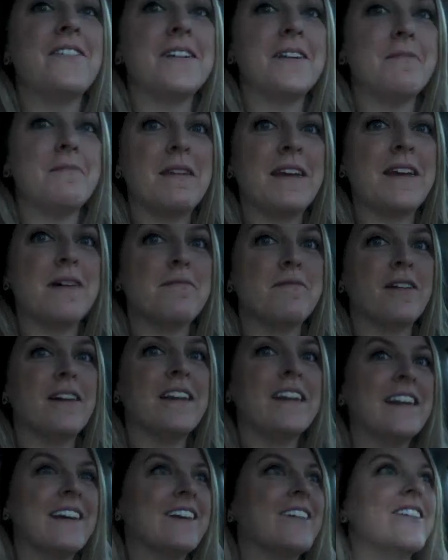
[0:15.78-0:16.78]
want to be up
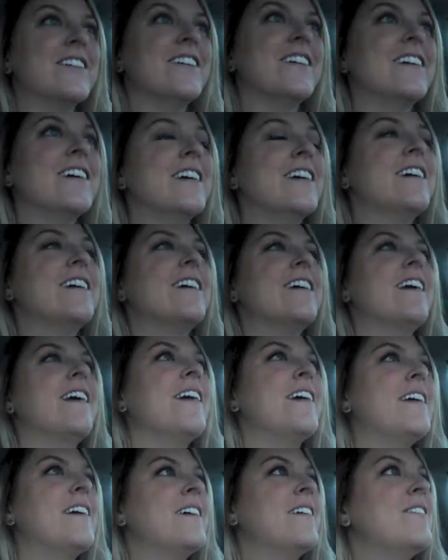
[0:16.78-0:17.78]
right now.
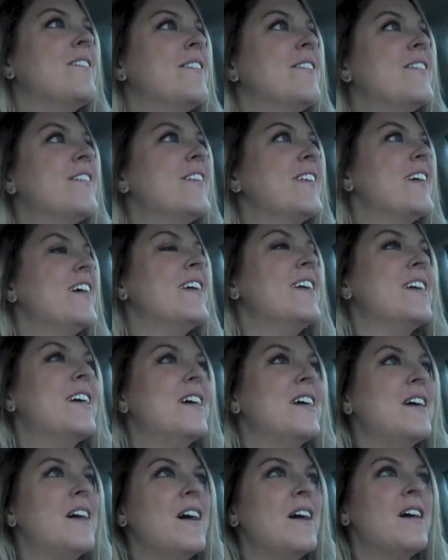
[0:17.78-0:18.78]

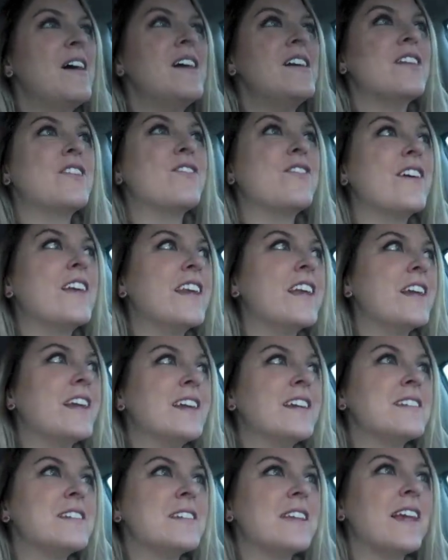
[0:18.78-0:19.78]
Um, it's funny
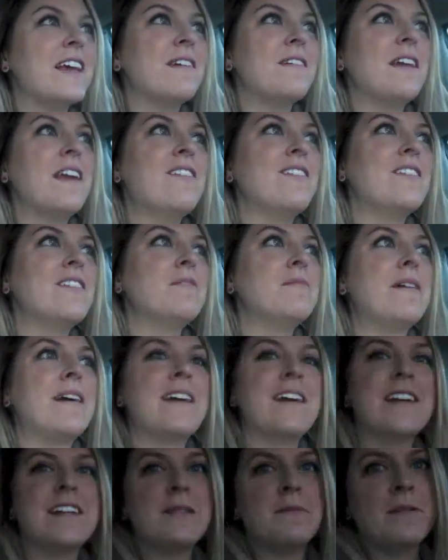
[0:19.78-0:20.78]
because even my
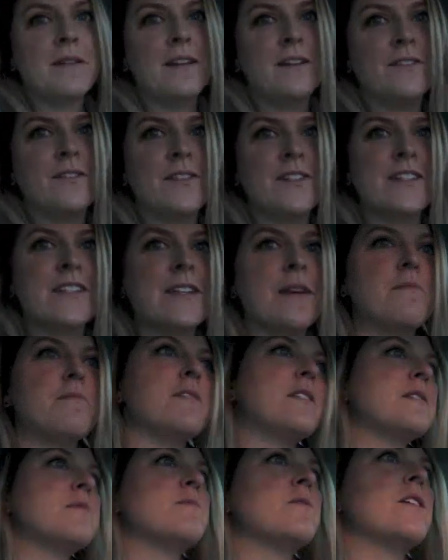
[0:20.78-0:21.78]
husband
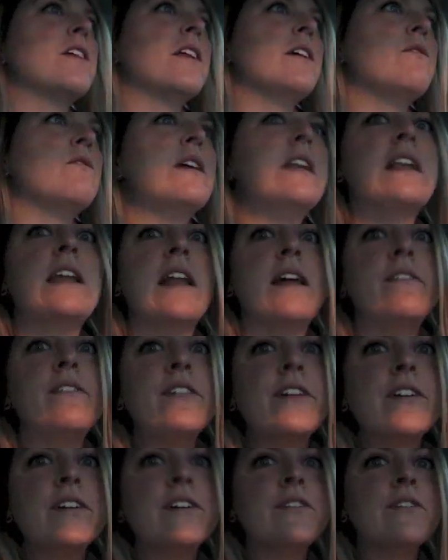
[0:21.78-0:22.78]
overslept this morning, and we
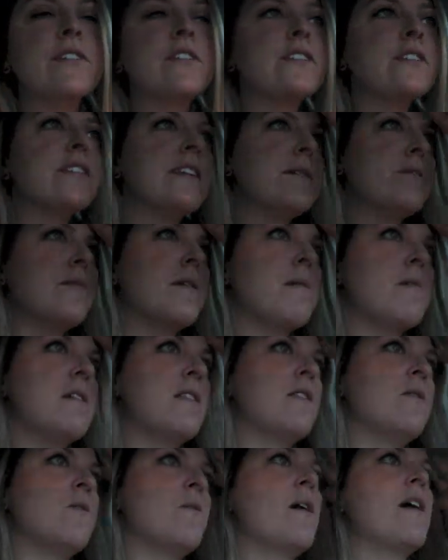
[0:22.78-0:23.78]
never oversleep. I
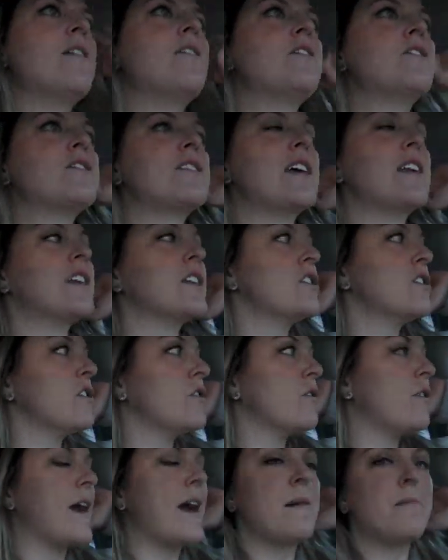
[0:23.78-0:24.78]
mean, the weather's kind of
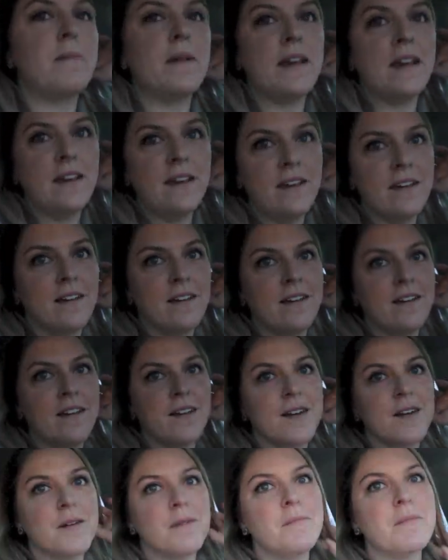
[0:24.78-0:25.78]
crappy,
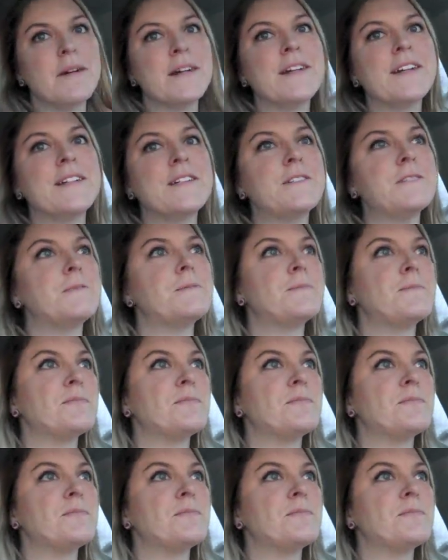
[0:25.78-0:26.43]
but